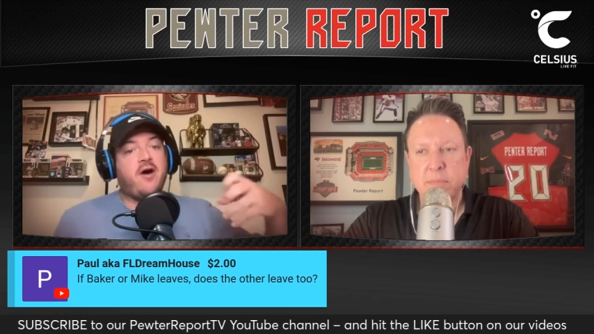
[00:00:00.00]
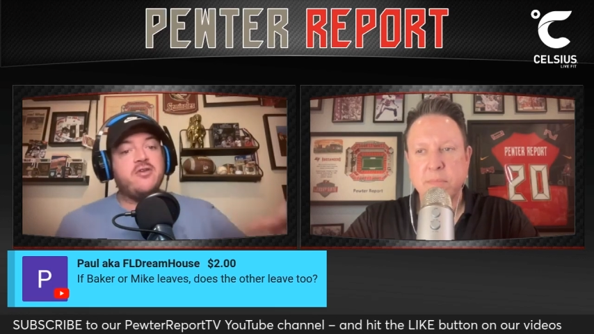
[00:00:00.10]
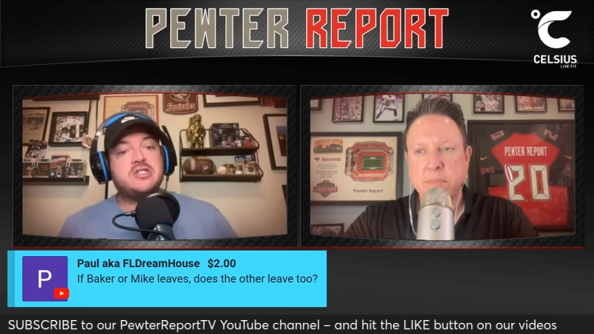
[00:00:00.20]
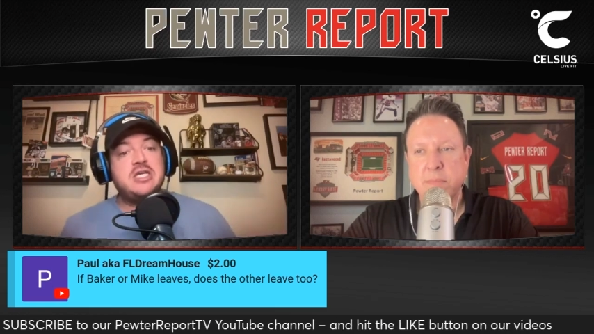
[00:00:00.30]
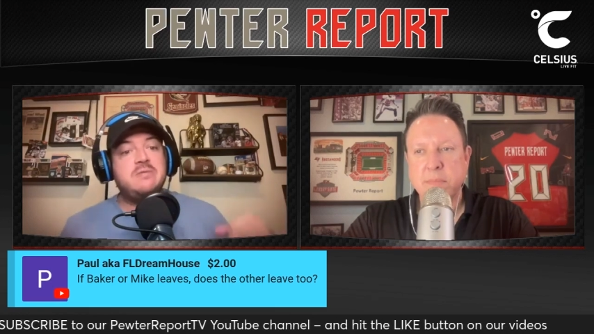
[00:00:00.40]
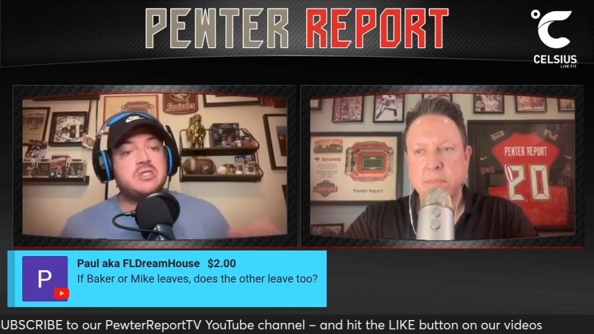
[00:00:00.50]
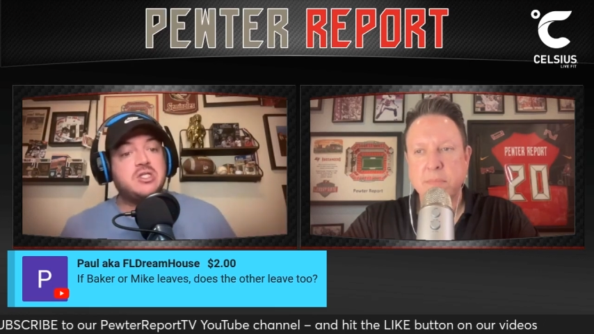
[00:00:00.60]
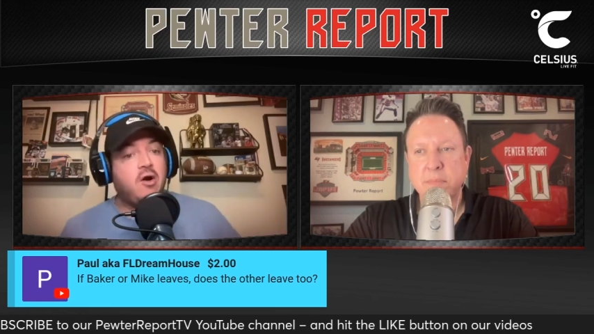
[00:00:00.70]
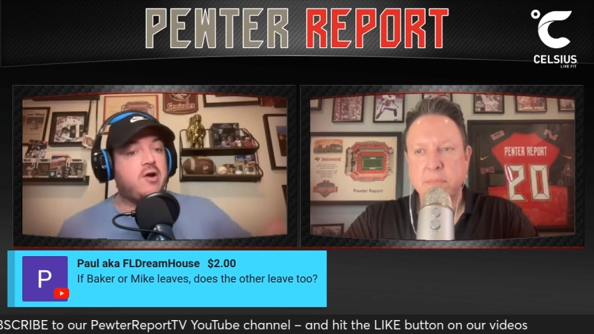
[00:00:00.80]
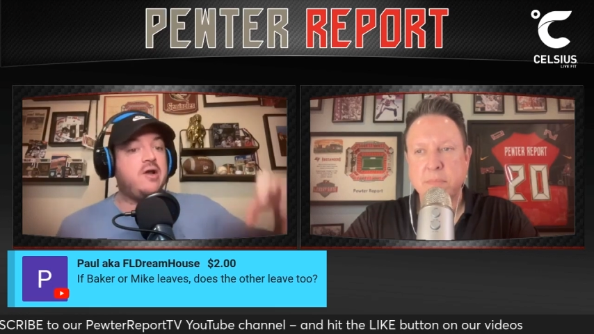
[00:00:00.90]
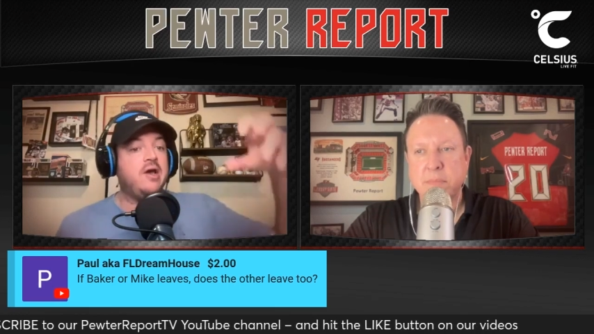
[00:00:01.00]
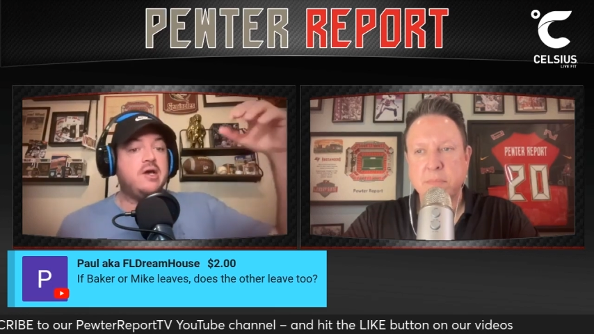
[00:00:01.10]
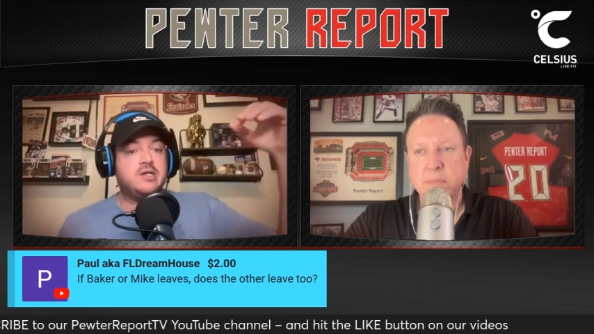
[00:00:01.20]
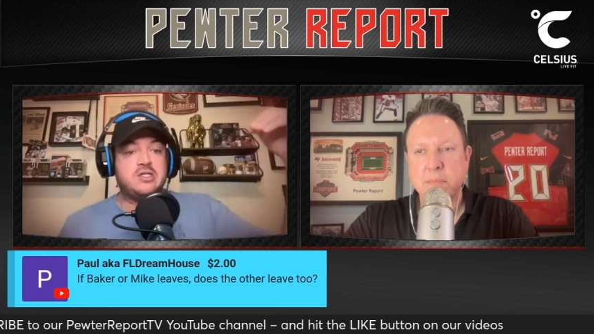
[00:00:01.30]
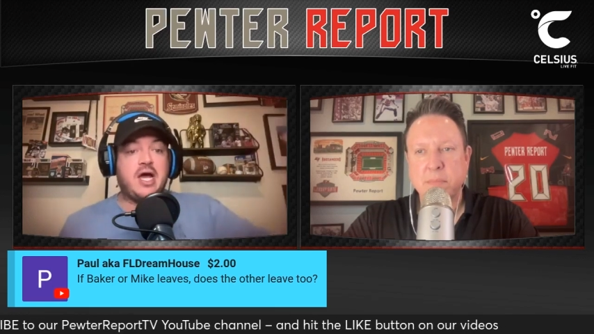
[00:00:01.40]
Speaker 1: other teams start
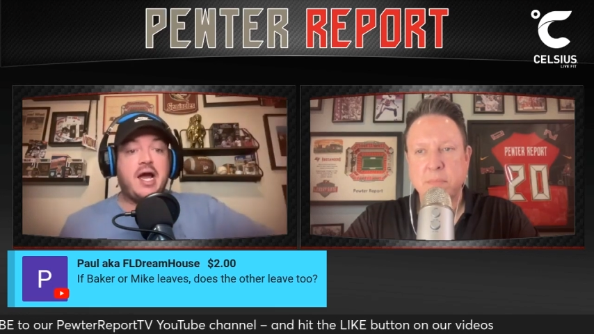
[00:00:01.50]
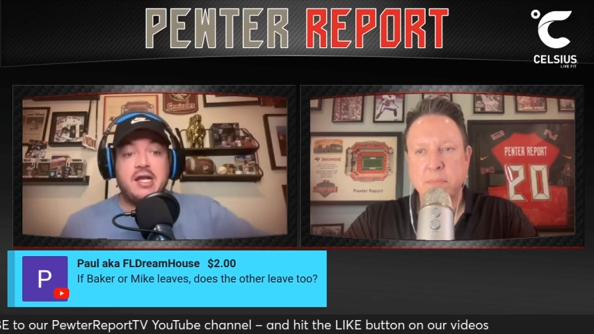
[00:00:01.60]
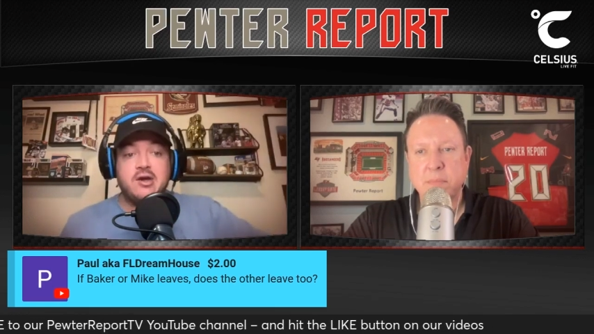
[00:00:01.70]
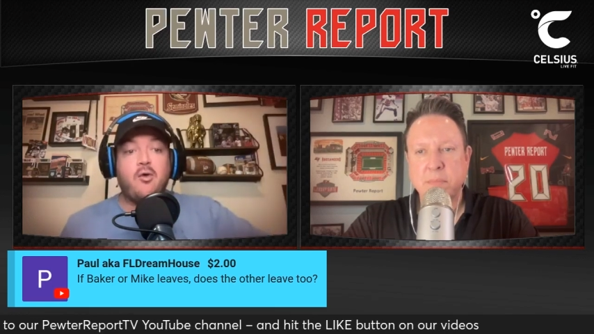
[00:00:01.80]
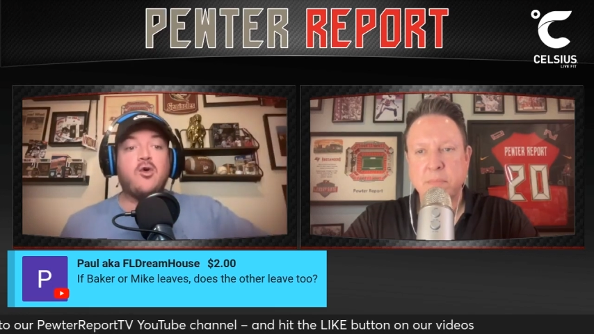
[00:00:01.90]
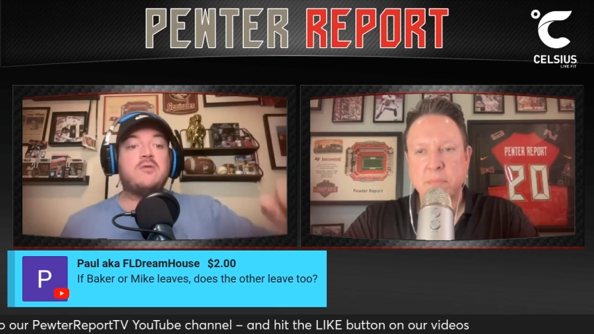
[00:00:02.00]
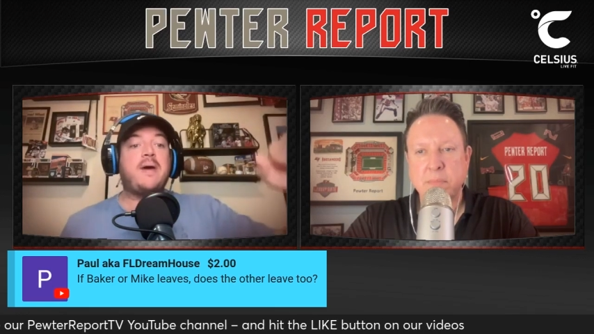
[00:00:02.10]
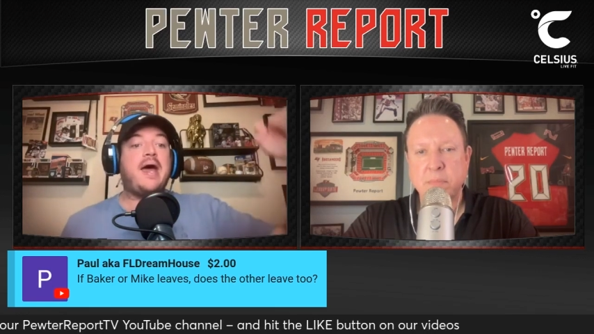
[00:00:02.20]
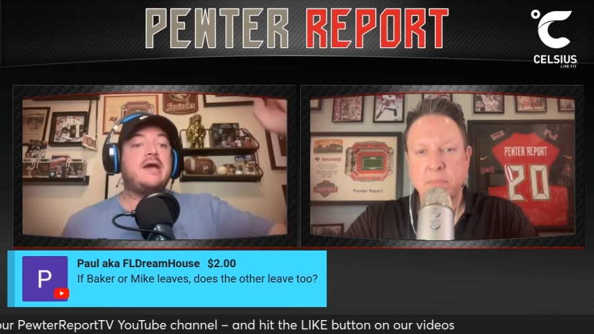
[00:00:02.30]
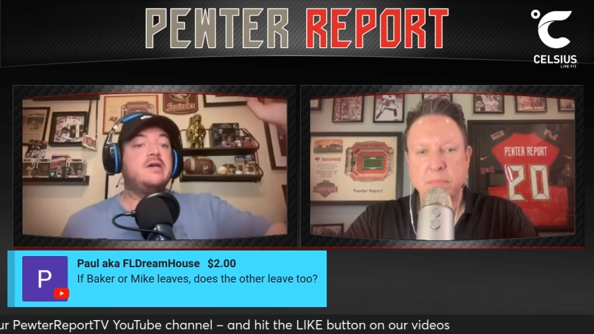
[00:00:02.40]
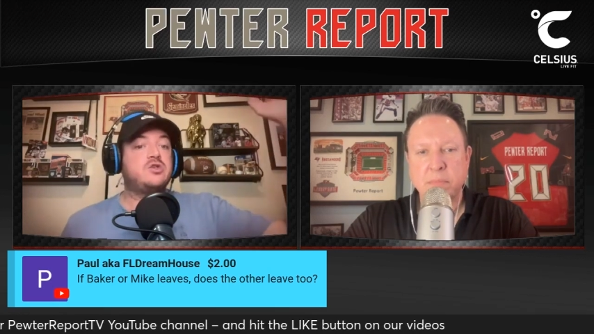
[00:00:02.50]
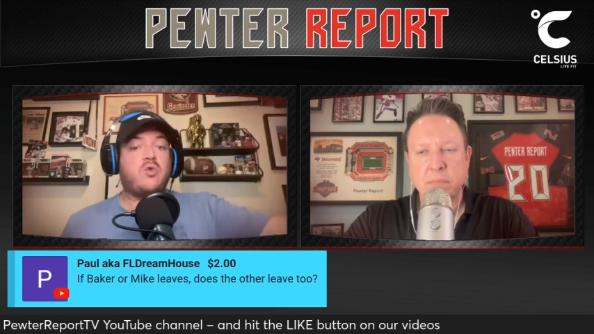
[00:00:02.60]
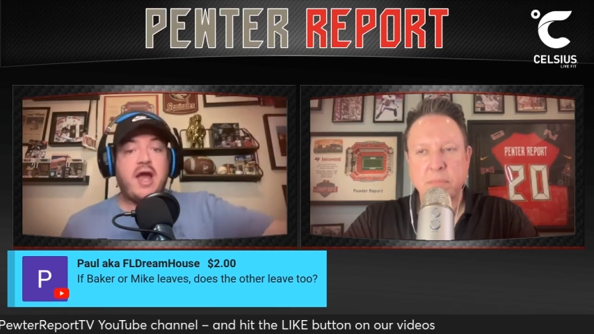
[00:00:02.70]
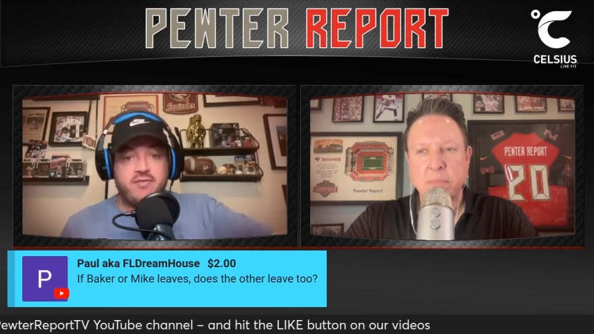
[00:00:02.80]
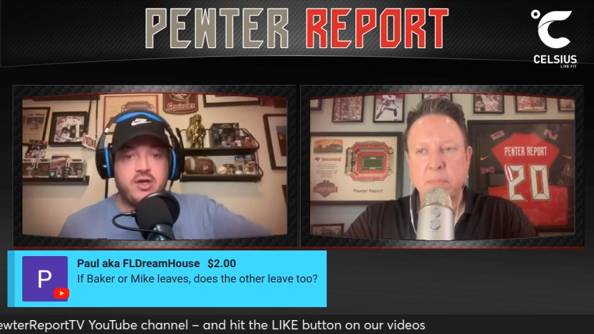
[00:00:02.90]
signing a quarterback,
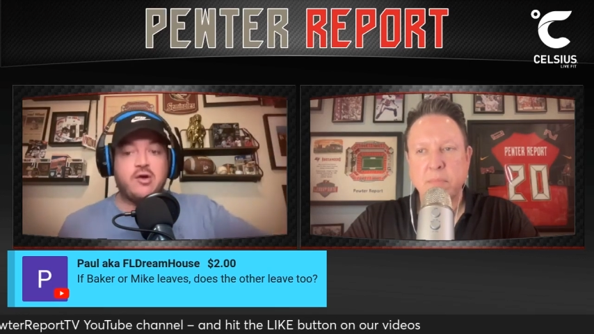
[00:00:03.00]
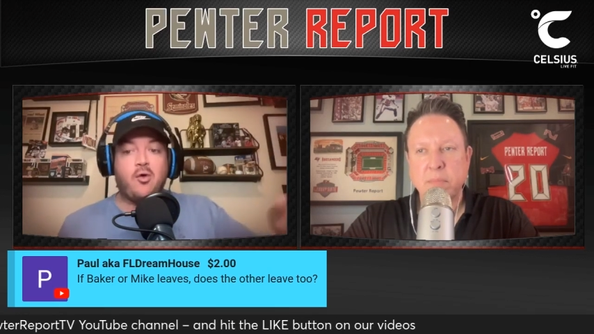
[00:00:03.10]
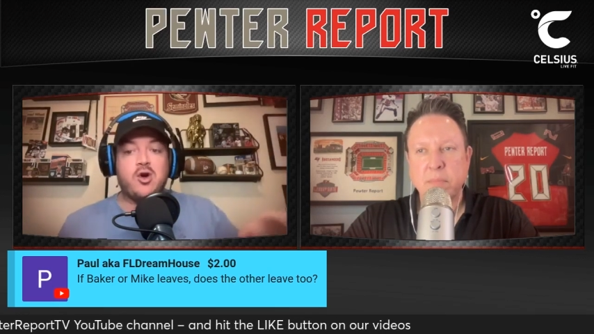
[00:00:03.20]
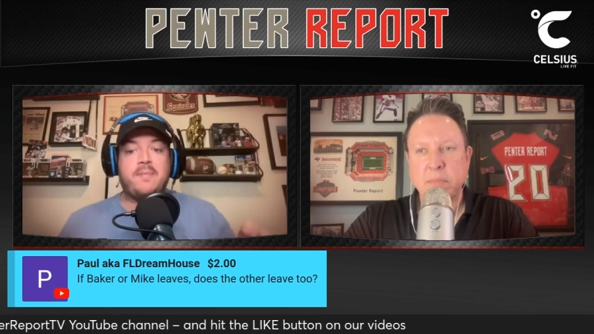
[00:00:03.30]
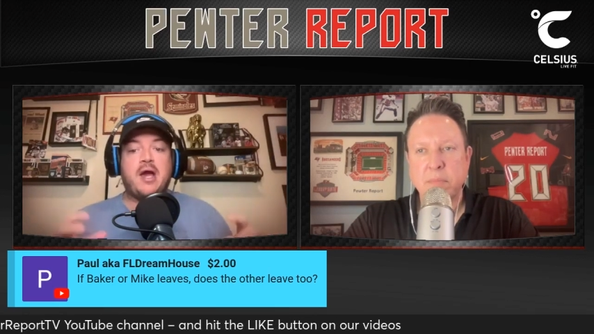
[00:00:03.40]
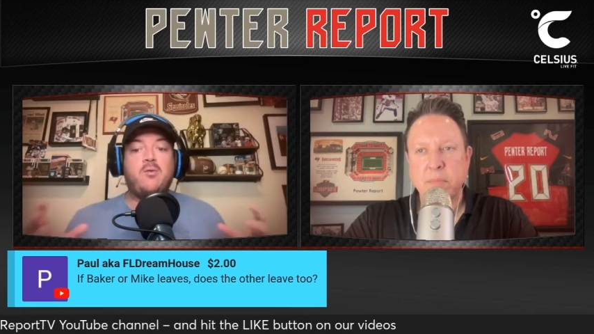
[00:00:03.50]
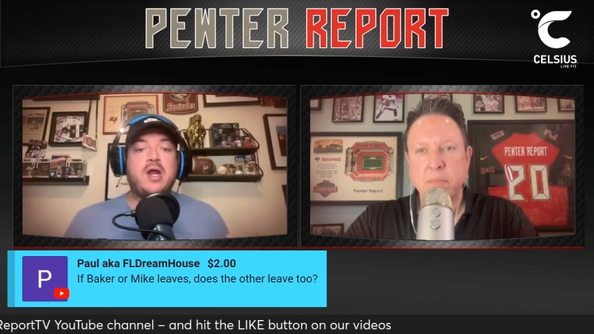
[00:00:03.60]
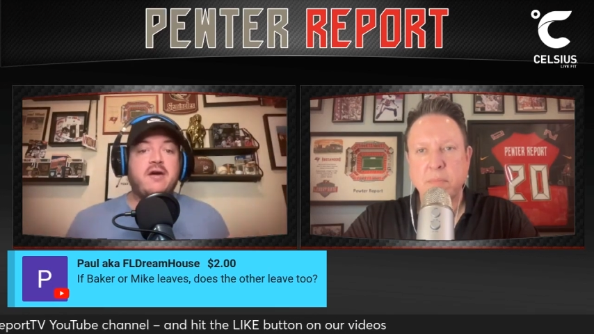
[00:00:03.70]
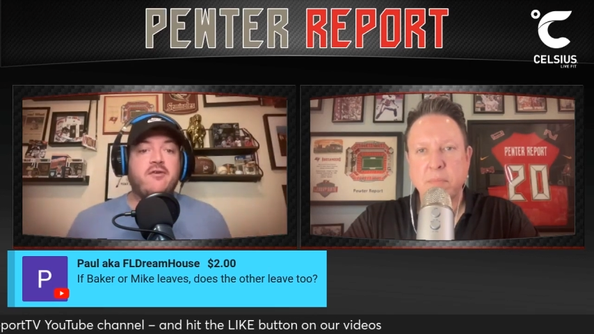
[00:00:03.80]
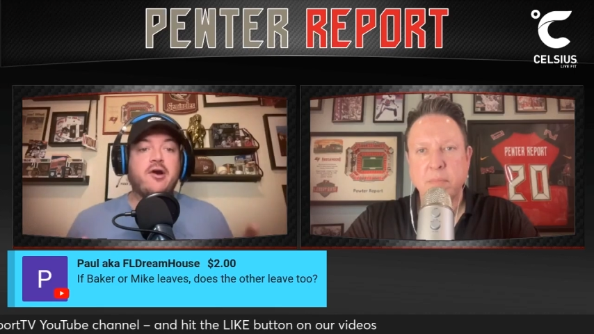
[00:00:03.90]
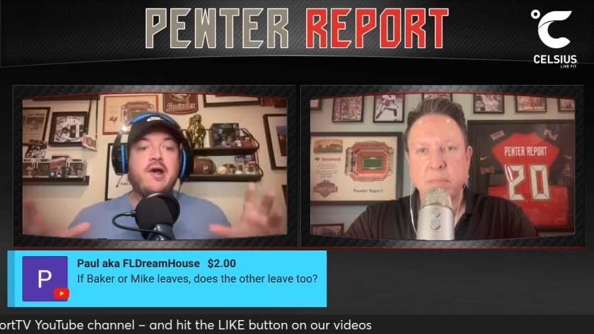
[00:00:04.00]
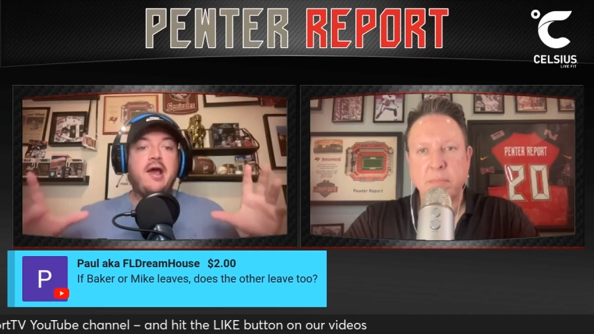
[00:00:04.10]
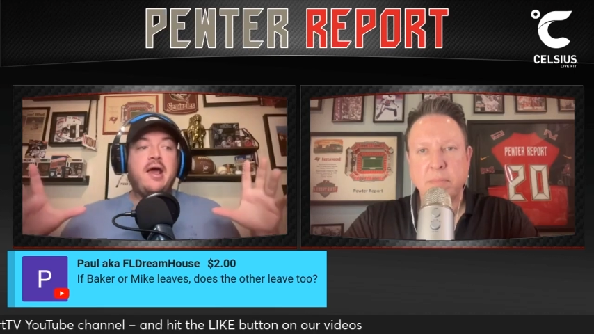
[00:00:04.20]
drafting a quarterback, whatever,